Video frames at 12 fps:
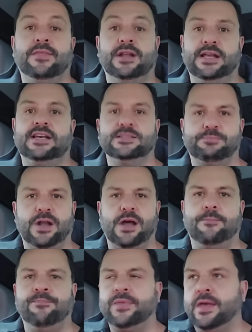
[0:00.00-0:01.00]
The link is
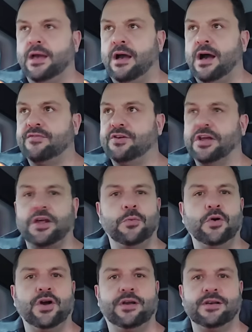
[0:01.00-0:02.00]
below. I've got to go
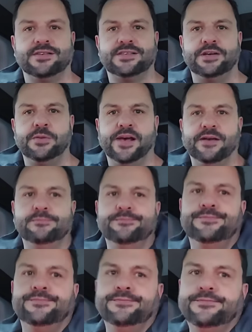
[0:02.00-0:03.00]
to work. I'll see you in a bit.